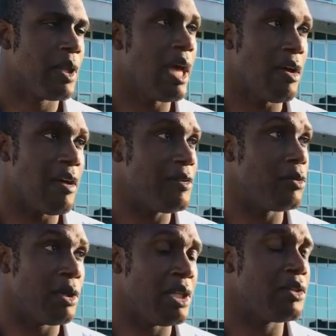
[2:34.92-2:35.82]
I
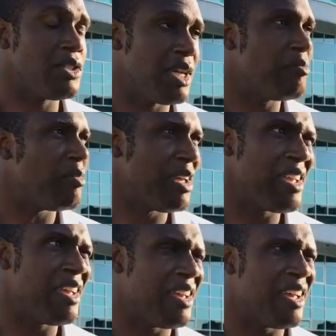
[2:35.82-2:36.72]
feel really good.
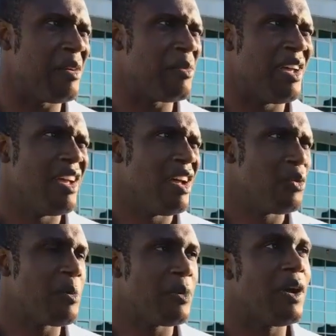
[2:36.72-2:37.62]
Yeah.
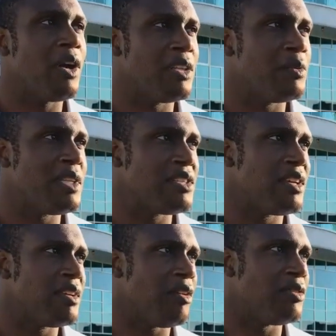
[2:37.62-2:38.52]
Worked pretty hard in the
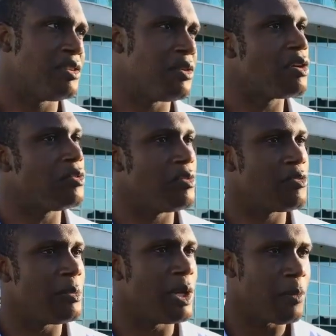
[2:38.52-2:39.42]
winter, obviously recovering
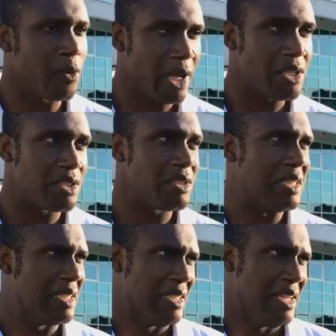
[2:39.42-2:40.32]
from an operation,
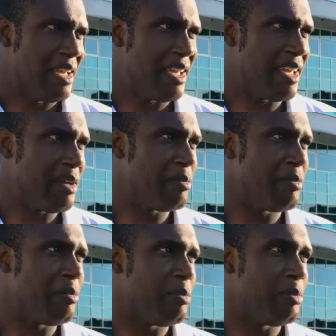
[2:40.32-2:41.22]

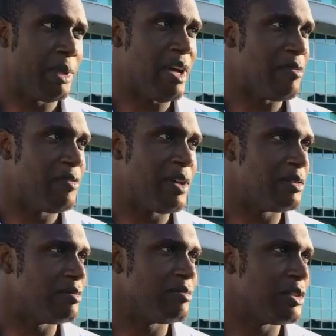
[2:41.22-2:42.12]
but I
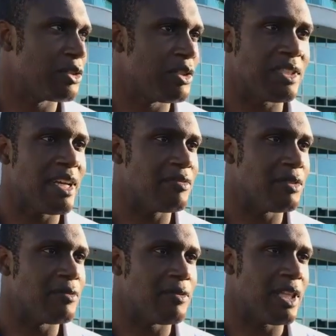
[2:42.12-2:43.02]
felt as good as I have
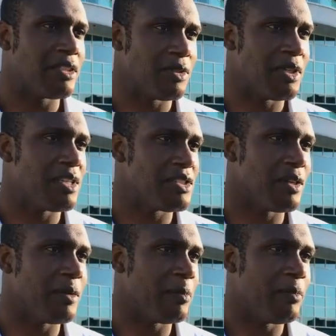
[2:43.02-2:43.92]
done for the last few years.
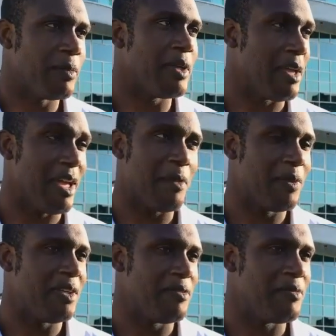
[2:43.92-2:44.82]
So I'm
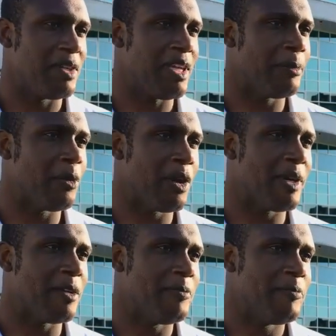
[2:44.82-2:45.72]
happy, really happy where I'm at.